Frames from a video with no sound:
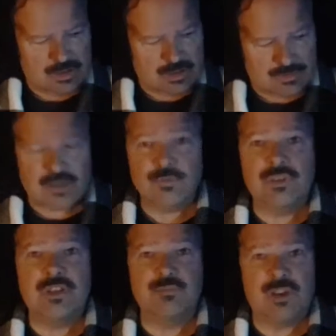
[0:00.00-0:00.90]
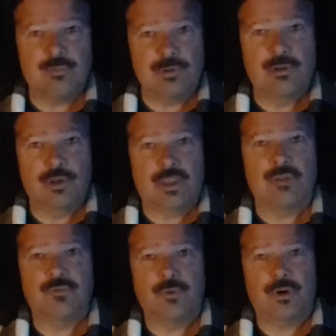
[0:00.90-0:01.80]
And that's what these people are looking
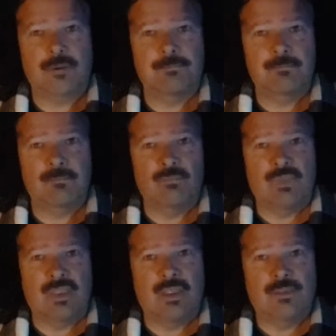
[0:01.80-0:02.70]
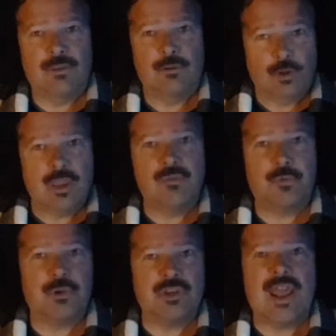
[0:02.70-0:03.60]
for. They're looking
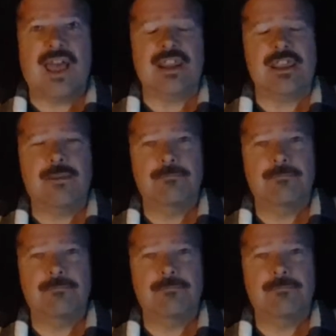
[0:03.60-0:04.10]
for a daddy.